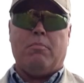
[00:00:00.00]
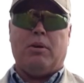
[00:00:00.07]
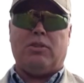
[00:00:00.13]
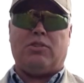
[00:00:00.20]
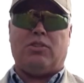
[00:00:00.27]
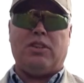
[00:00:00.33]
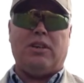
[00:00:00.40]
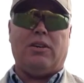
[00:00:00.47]

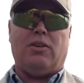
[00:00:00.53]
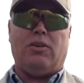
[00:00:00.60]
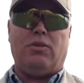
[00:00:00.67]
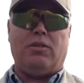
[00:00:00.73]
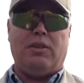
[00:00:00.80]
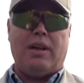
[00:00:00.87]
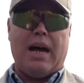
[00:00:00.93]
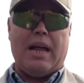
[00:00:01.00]
but
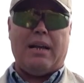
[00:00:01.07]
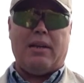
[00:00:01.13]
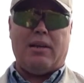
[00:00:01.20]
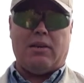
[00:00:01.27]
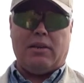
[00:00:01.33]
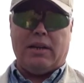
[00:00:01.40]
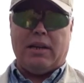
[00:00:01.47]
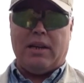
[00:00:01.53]
still not
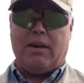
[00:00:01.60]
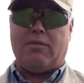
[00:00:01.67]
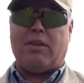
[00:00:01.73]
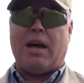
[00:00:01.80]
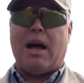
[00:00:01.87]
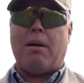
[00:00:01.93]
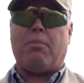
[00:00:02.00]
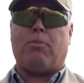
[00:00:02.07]
nearly enough
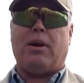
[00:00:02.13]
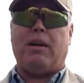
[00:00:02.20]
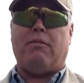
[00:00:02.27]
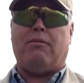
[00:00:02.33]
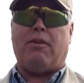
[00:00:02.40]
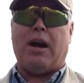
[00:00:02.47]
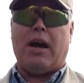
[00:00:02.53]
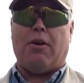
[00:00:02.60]
to operate
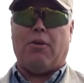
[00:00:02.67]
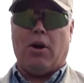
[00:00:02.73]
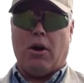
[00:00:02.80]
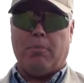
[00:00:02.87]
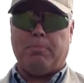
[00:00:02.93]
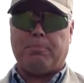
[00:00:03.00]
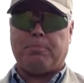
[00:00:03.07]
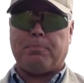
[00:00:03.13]
a firearm.